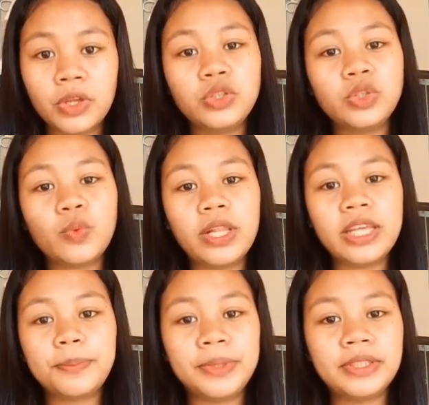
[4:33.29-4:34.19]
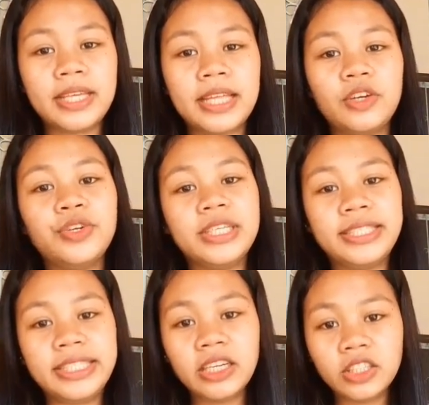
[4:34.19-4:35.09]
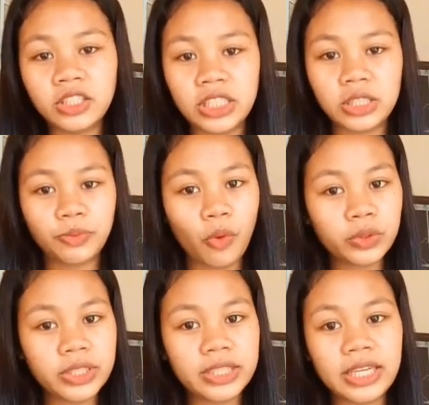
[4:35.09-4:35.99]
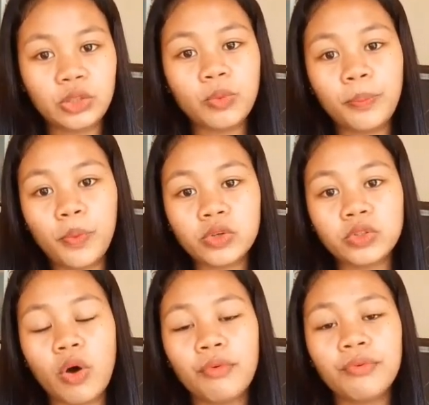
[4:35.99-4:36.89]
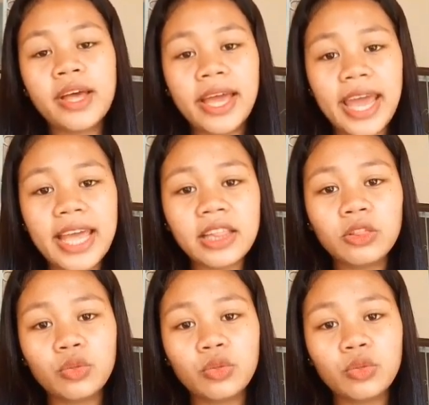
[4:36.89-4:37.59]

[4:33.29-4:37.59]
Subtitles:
usually printed on a single sheet folded into books of 8,